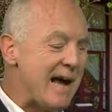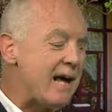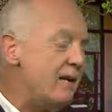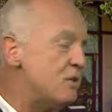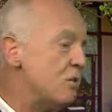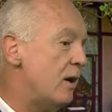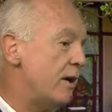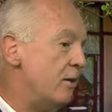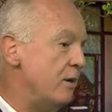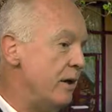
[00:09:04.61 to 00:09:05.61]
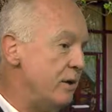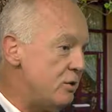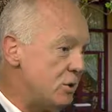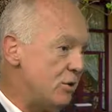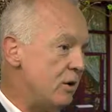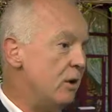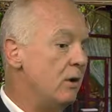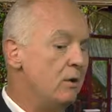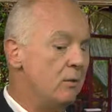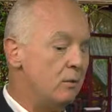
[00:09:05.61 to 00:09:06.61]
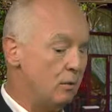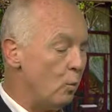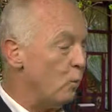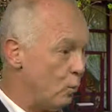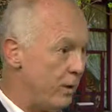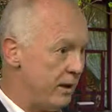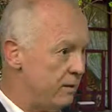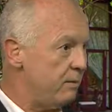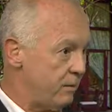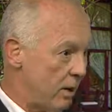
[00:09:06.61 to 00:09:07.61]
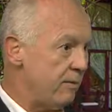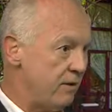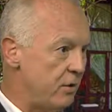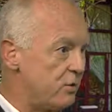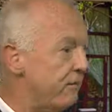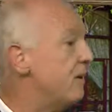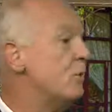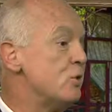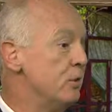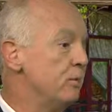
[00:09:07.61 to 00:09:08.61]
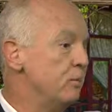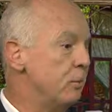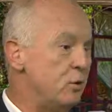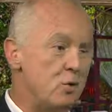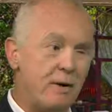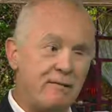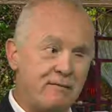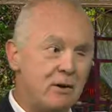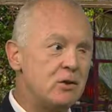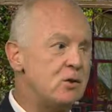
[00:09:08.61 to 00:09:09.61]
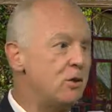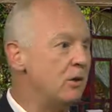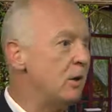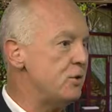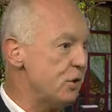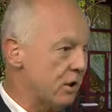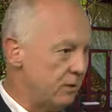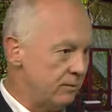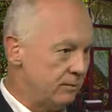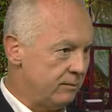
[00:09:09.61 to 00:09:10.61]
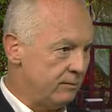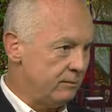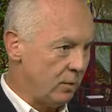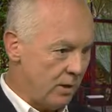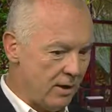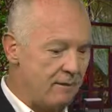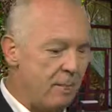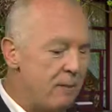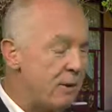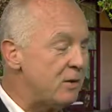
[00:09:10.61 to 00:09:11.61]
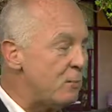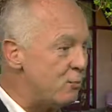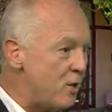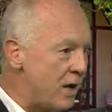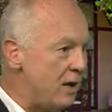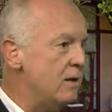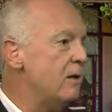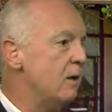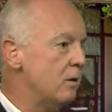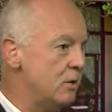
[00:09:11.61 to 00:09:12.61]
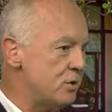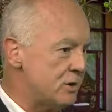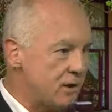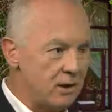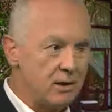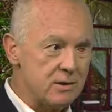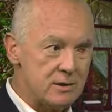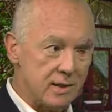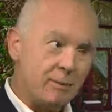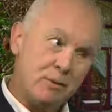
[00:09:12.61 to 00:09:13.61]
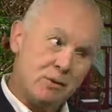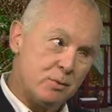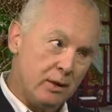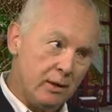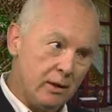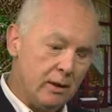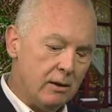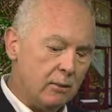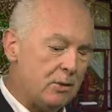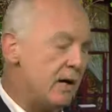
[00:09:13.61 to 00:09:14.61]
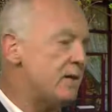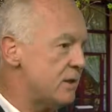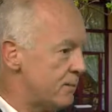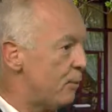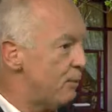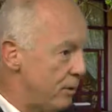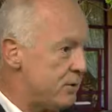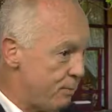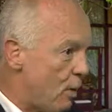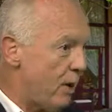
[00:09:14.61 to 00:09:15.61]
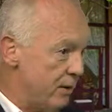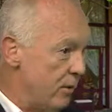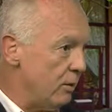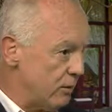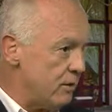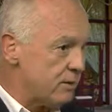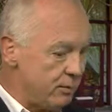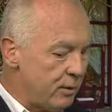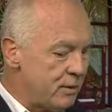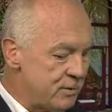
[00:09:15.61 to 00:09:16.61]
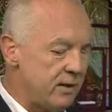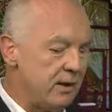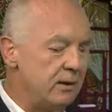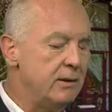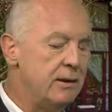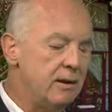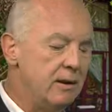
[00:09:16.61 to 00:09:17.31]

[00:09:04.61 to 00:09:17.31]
that is not how nature, or we, part of nature, function. We do not function on logic, okay? But the brain and conscious thinking is set up this way, which has its part, you know, there's a place for that.